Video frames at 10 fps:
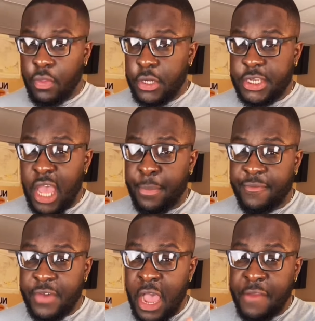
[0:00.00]
The top
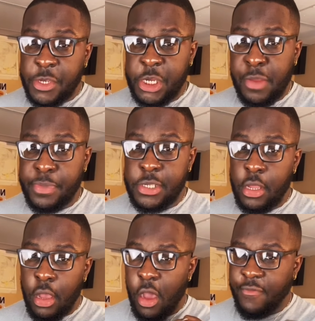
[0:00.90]
five chips
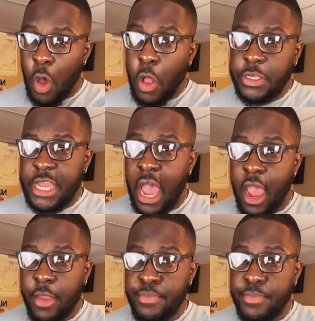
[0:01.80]
of all time.